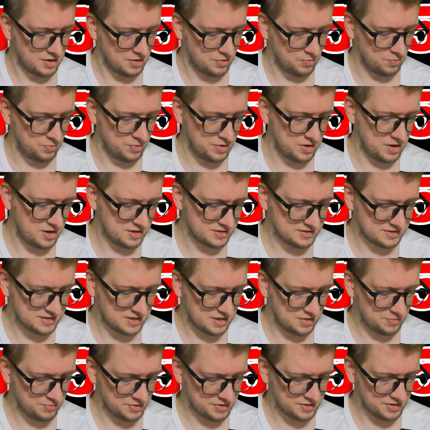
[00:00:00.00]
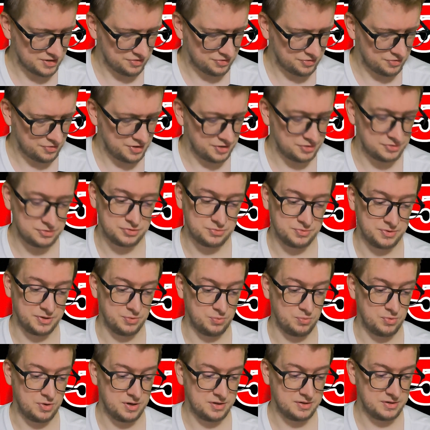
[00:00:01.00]
last time we did 30 to
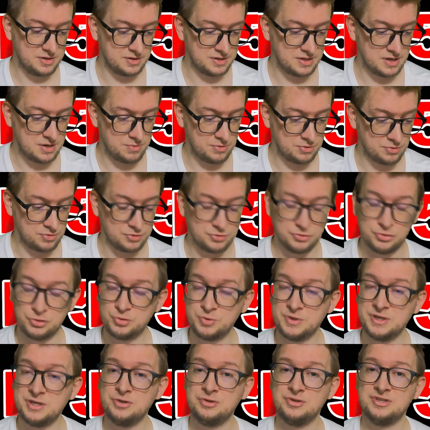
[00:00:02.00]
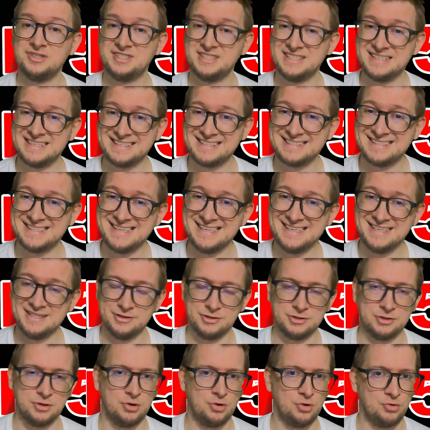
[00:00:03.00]
21, and now we're going to do 20 to 16,
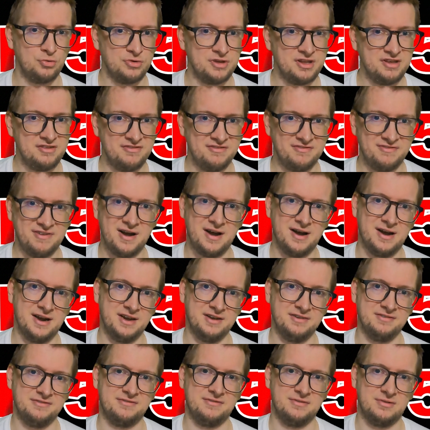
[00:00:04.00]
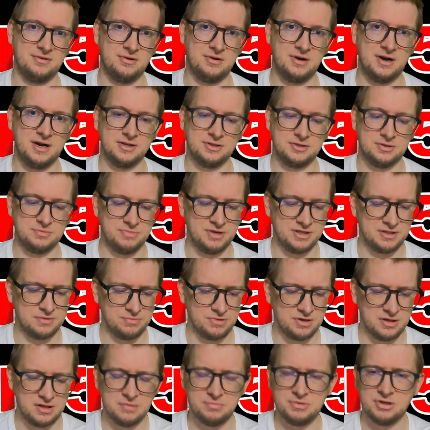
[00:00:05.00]
so only 5, all right? To make them a
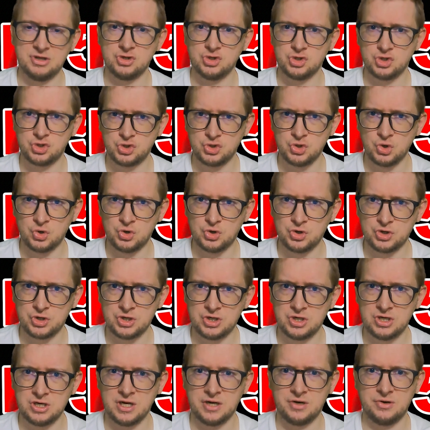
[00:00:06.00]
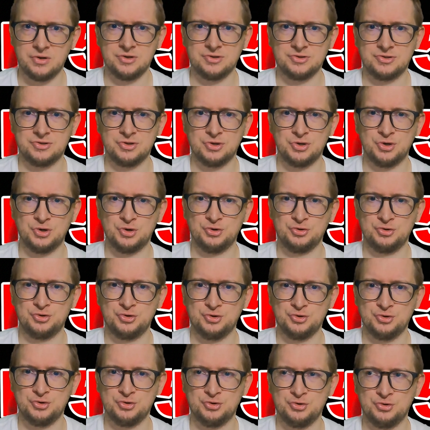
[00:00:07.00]
little bit shorter, and also
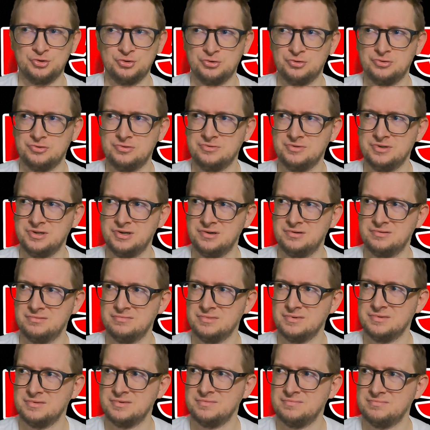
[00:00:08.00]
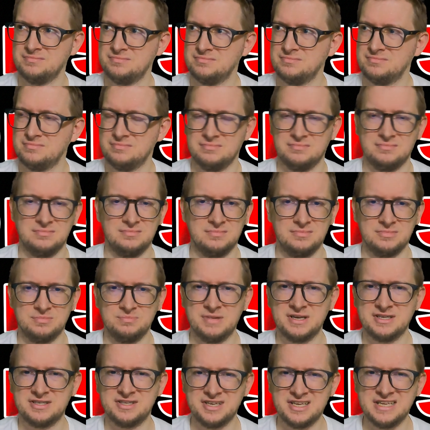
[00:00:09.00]
to,
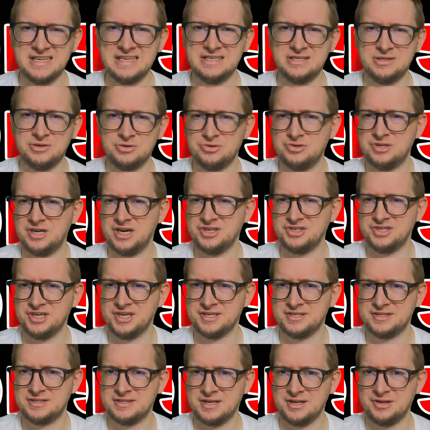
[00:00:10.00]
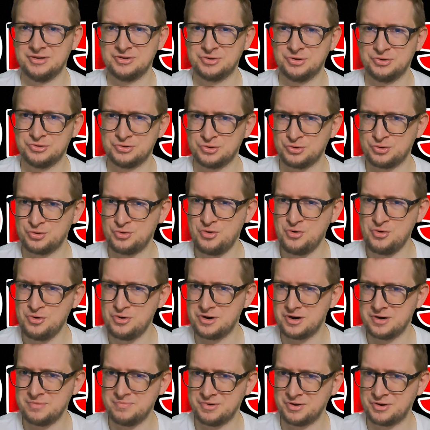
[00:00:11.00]
makes it easier to digest, and it's also
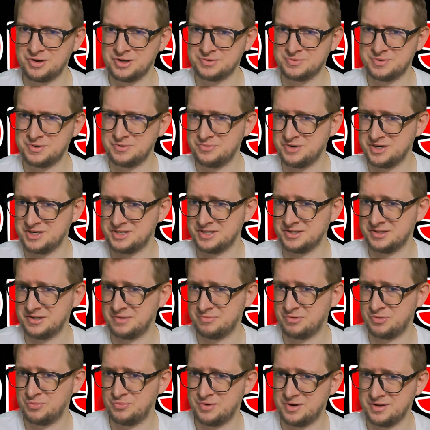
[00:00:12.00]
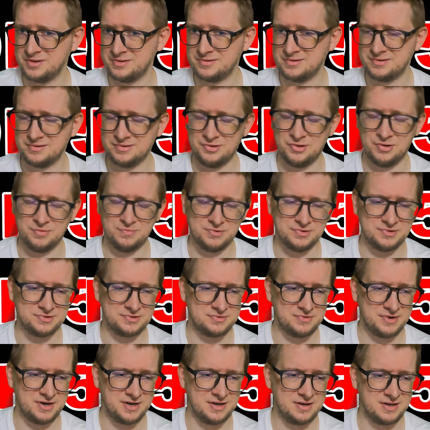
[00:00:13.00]
cooler because we're reaching number 1
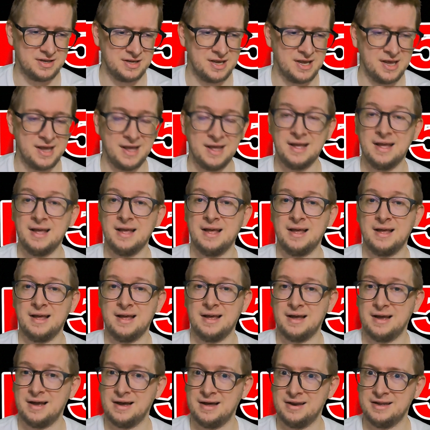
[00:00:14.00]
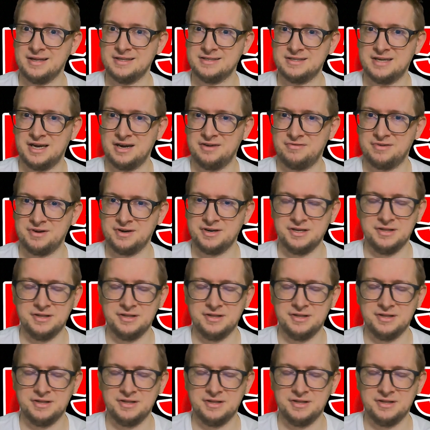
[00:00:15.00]
almost, right? Let's dive right